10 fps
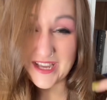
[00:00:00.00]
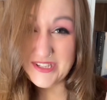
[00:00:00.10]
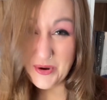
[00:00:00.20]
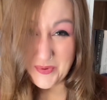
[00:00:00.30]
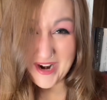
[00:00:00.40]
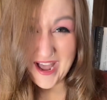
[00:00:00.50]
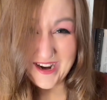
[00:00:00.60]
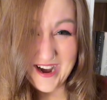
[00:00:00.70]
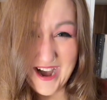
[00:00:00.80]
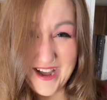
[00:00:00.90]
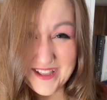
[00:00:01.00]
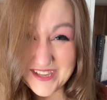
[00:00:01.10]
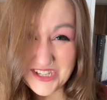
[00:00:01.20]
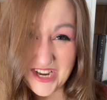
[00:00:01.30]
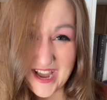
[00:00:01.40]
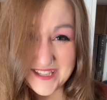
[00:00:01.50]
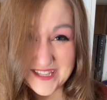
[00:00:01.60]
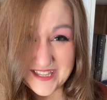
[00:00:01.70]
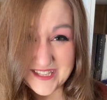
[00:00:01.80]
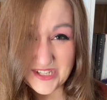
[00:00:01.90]
And so when I got the chance
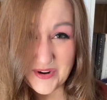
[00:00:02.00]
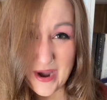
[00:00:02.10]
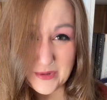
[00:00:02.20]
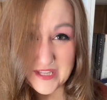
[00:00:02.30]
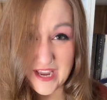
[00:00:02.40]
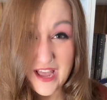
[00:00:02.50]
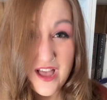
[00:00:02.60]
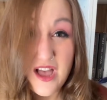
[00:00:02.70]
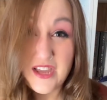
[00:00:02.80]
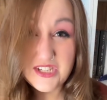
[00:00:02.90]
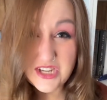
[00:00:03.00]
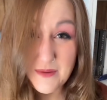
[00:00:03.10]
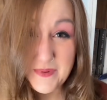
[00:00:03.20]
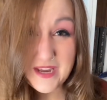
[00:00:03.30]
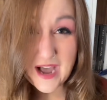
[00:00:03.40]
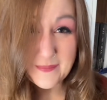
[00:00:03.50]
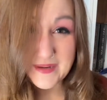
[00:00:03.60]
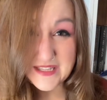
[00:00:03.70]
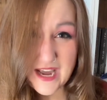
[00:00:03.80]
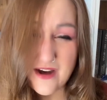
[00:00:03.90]
to listen to it, I was like jumping up
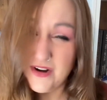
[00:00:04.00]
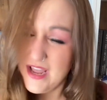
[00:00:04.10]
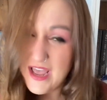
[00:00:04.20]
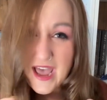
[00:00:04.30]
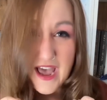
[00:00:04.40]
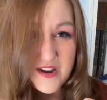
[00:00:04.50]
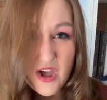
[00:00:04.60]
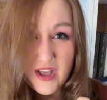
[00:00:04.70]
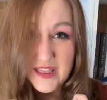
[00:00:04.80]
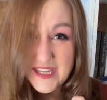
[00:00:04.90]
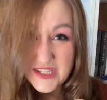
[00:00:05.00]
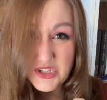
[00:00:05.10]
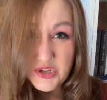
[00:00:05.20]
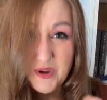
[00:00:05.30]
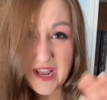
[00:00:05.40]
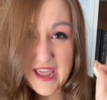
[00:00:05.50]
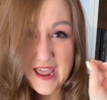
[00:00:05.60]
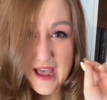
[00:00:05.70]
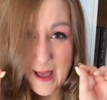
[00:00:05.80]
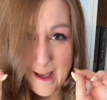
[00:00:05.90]
and down and listened to it
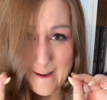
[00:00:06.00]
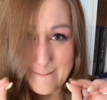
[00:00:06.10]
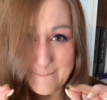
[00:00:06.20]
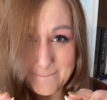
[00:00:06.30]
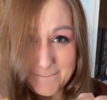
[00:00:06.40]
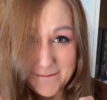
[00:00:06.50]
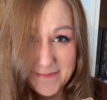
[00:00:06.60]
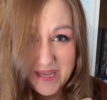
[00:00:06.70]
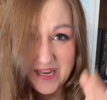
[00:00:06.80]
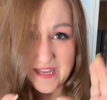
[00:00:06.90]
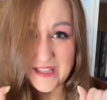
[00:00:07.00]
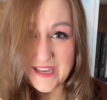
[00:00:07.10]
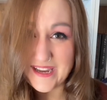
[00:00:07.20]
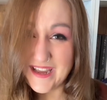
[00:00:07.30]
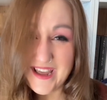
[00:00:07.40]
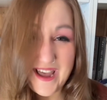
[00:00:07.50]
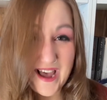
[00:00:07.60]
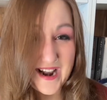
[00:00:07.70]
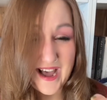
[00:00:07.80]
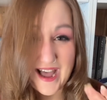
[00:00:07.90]
immediately.
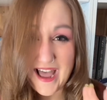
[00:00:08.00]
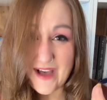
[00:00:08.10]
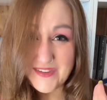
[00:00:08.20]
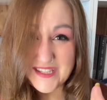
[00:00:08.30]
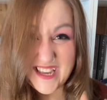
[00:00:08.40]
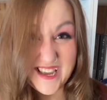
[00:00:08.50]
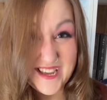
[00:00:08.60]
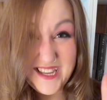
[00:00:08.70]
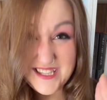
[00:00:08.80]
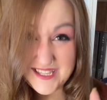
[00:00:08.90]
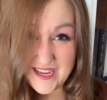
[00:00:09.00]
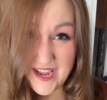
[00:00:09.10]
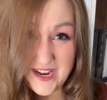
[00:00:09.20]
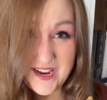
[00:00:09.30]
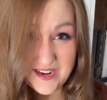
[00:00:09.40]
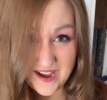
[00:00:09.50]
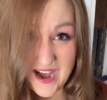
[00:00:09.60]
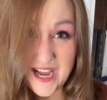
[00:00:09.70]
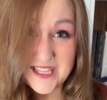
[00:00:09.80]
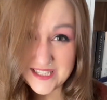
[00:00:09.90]
And I have to say, it did
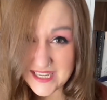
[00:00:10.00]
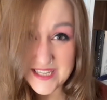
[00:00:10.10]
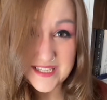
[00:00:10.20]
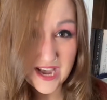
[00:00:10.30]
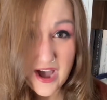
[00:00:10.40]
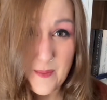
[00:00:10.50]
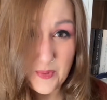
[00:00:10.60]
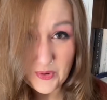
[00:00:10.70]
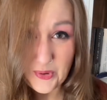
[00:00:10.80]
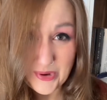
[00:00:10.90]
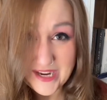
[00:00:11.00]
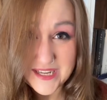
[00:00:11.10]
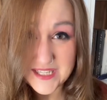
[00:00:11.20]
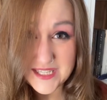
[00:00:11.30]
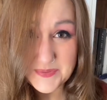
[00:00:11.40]
not disappoint.